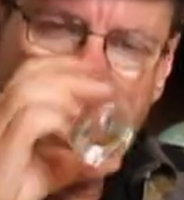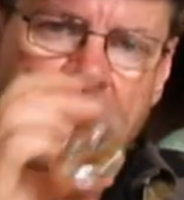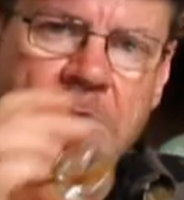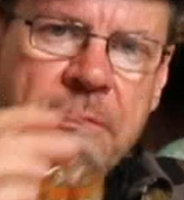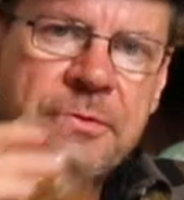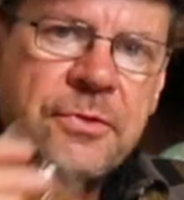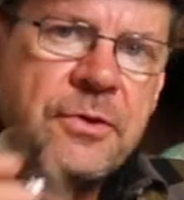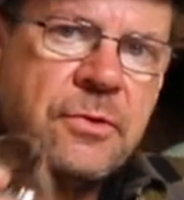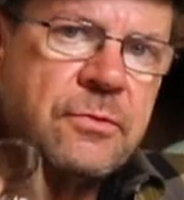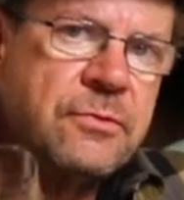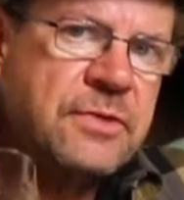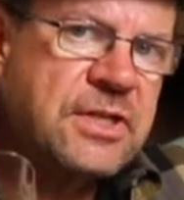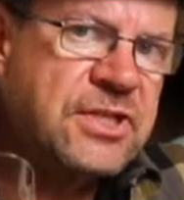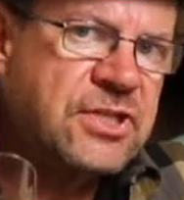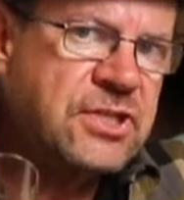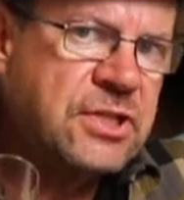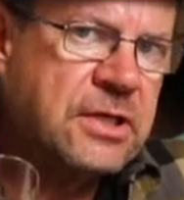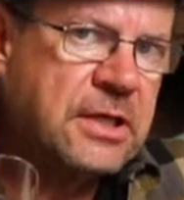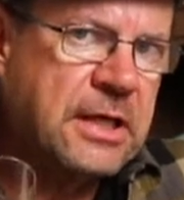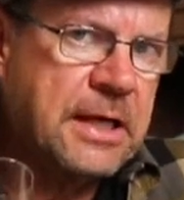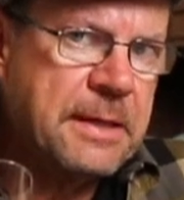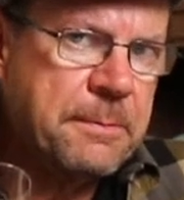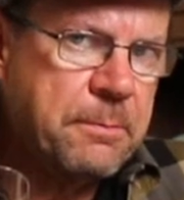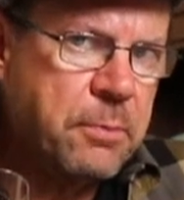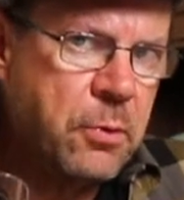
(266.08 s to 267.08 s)
On the
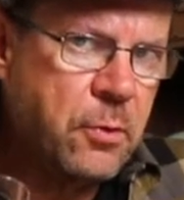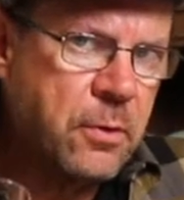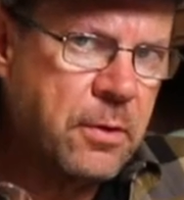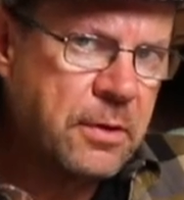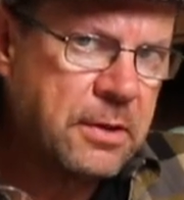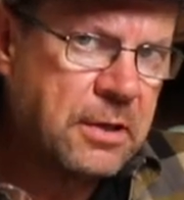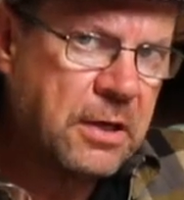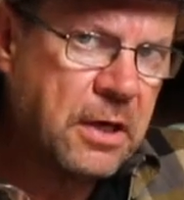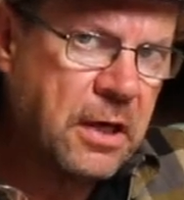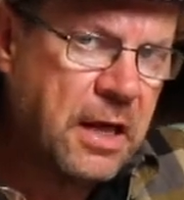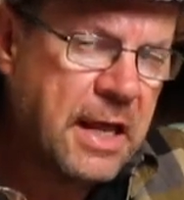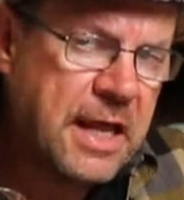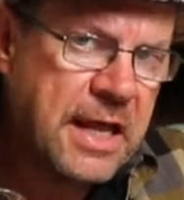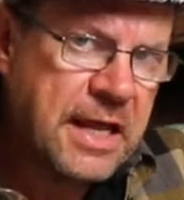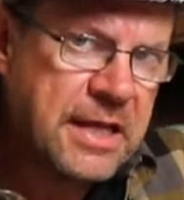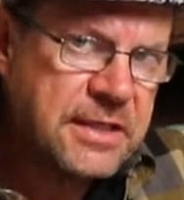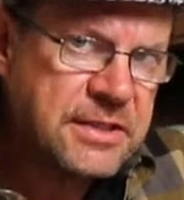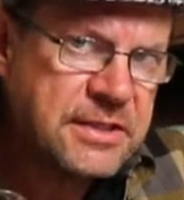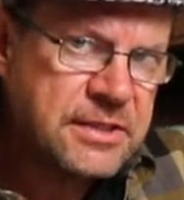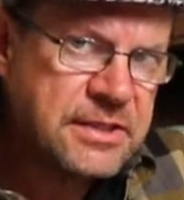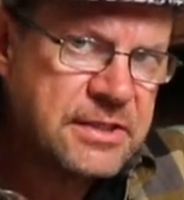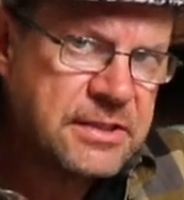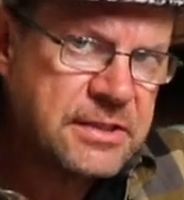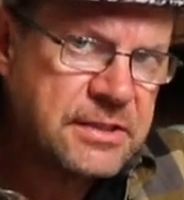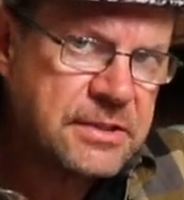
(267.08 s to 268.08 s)
recently poured
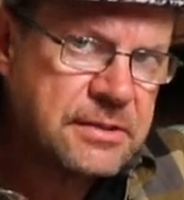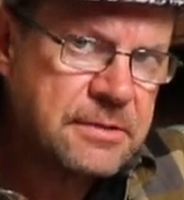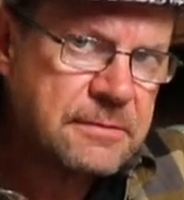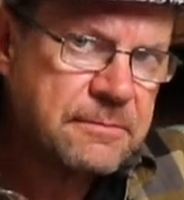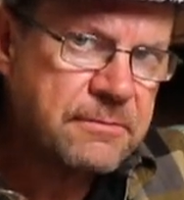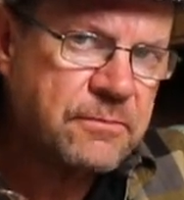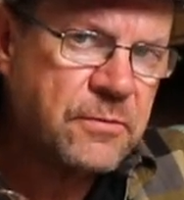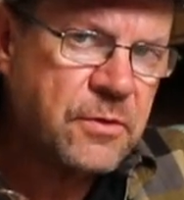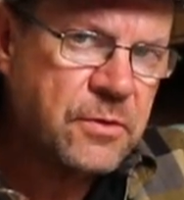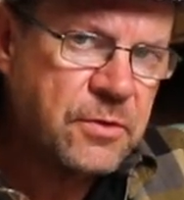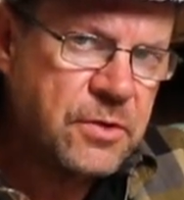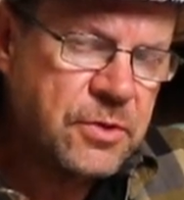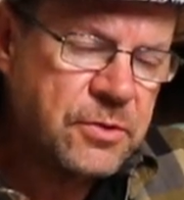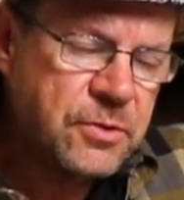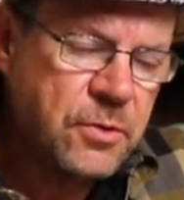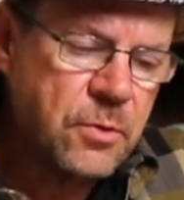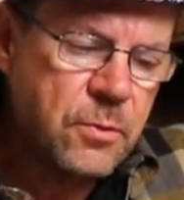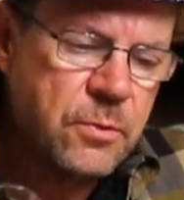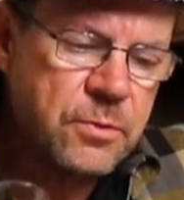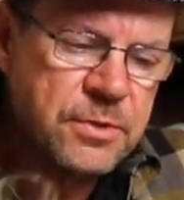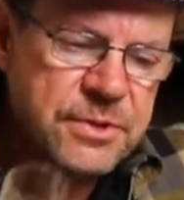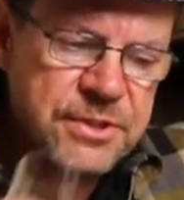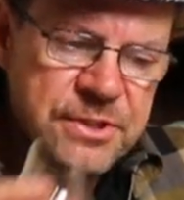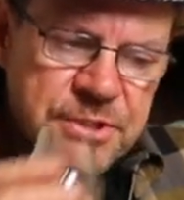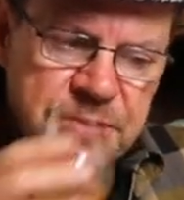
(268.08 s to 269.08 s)
glass, the
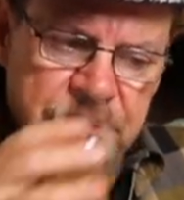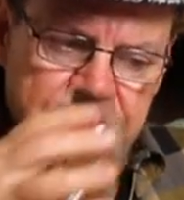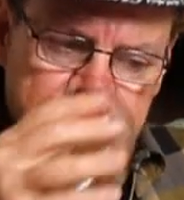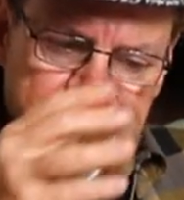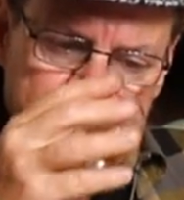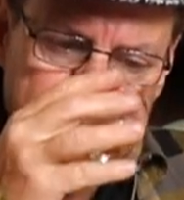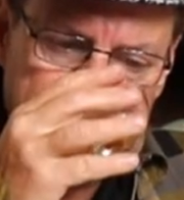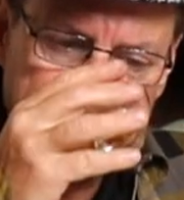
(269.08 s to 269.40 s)
nose.